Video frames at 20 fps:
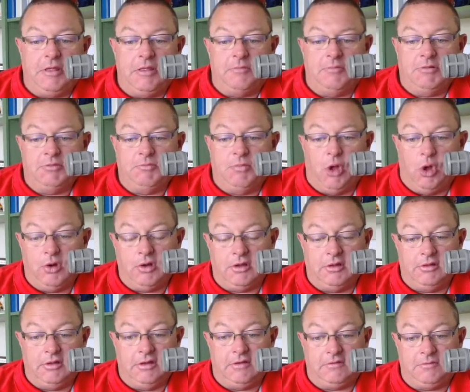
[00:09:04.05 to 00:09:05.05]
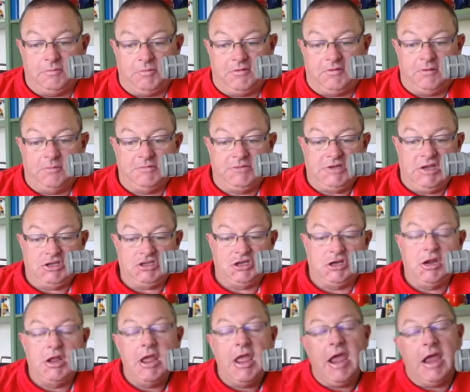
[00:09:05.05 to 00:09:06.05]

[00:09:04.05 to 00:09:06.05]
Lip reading: the bulk of this precipitation.